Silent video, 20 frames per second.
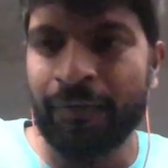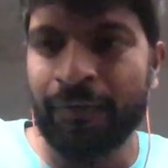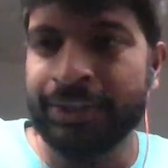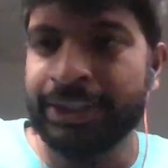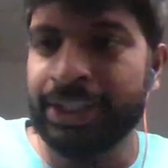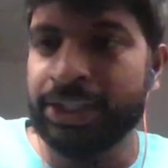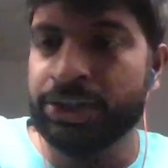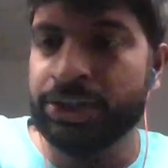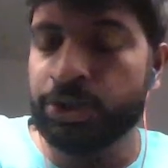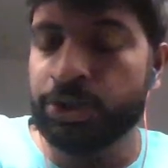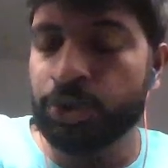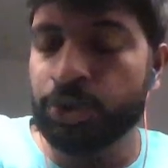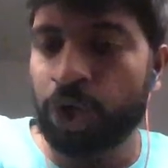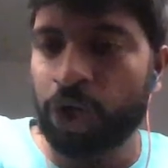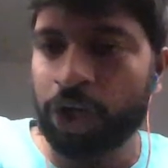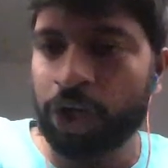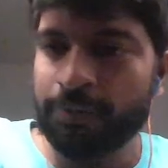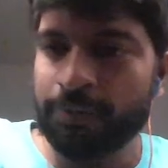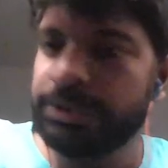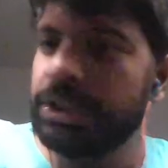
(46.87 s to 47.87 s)
which has two
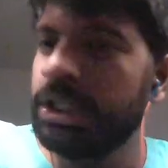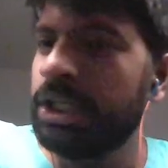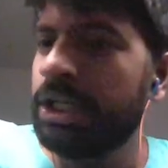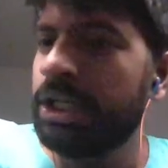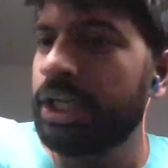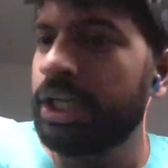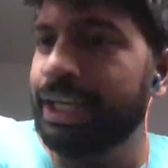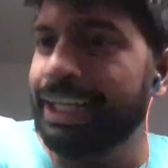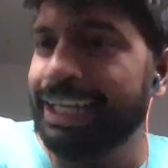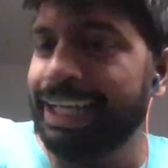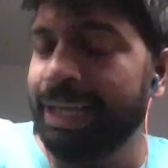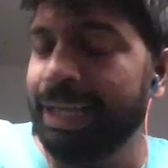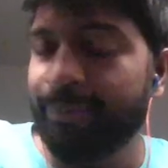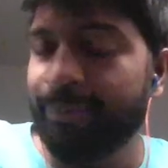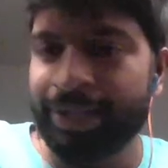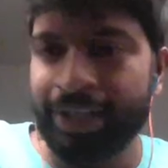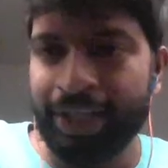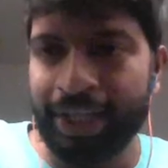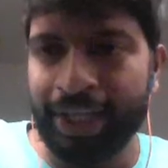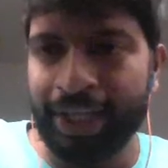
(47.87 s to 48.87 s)
columns, name
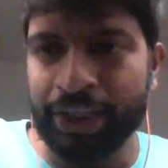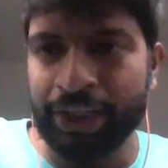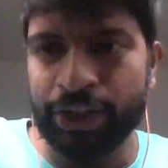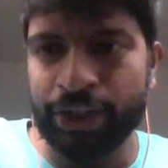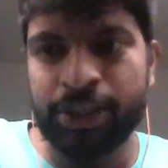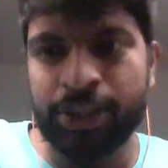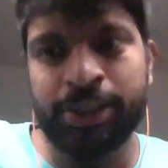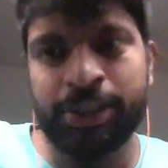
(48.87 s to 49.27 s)
and age.